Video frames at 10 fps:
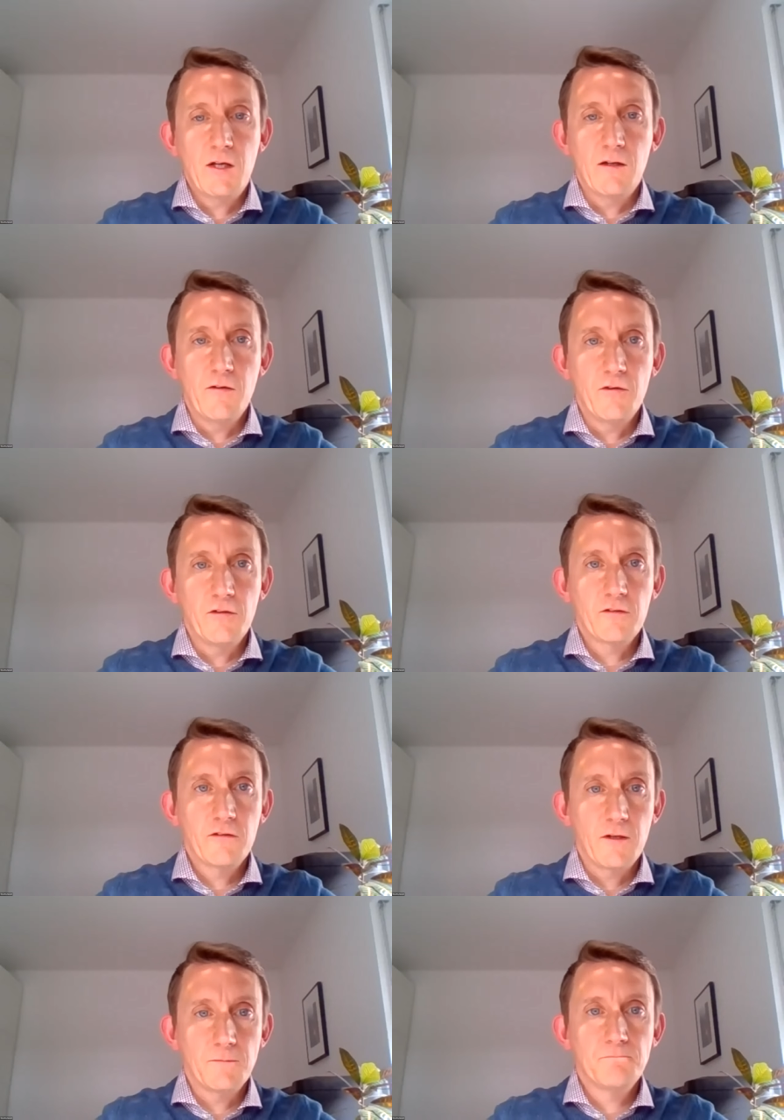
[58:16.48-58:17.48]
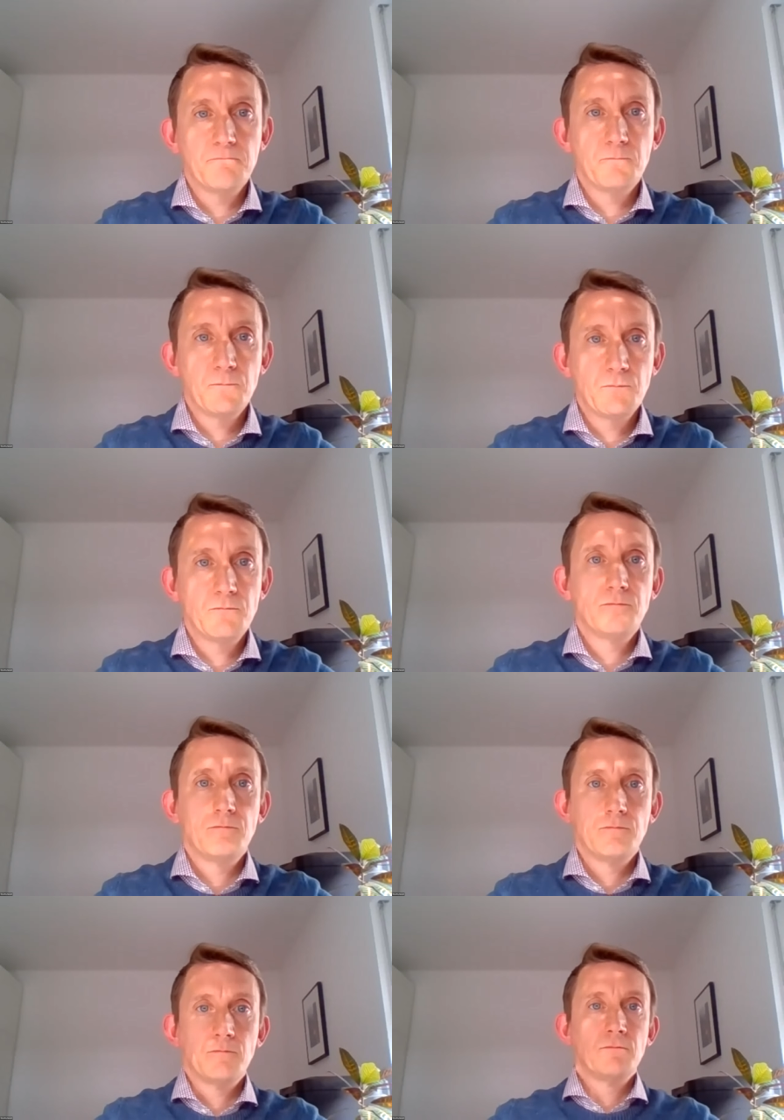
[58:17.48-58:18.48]
make a difference.
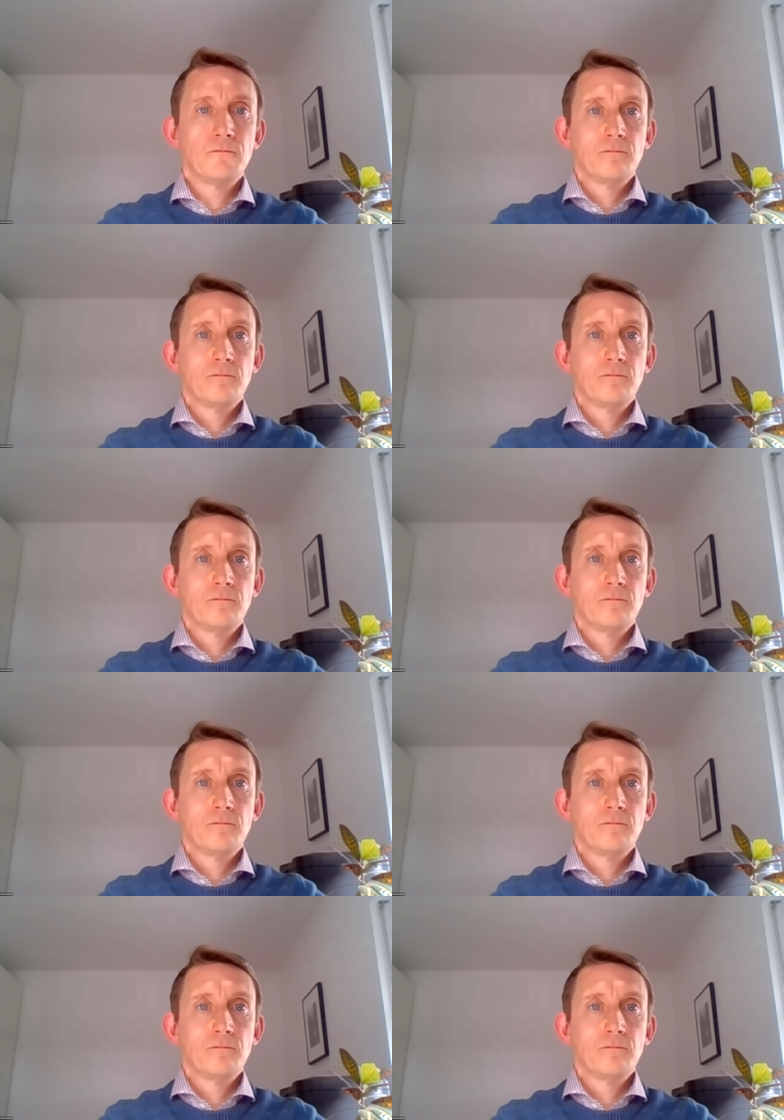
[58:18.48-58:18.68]
Okay,